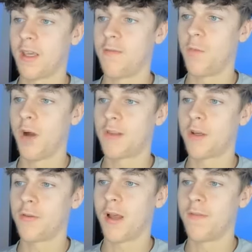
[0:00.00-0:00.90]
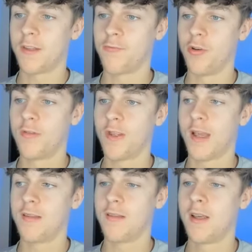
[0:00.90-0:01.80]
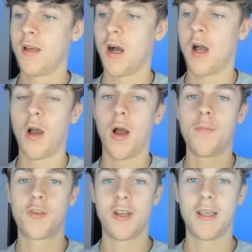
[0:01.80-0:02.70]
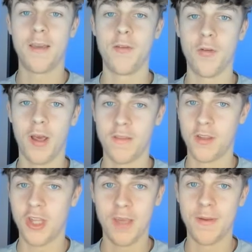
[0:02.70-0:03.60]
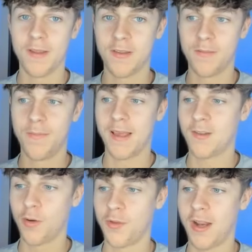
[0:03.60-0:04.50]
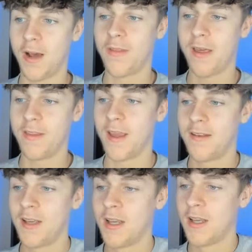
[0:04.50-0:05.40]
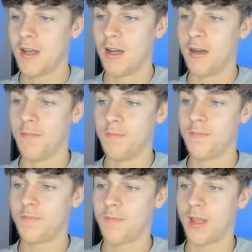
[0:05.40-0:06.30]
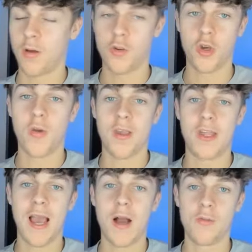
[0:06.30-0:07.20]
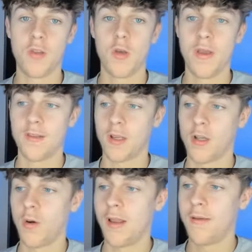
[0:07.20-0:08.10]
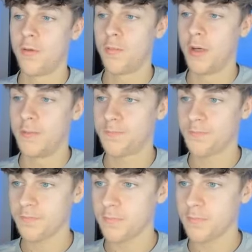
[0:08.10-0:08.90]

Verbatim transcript: thing if you were to go down this route and I, am just going to give you like the cheapest and best option out there at the end um, and i'll show you actually how to do it inside go high level but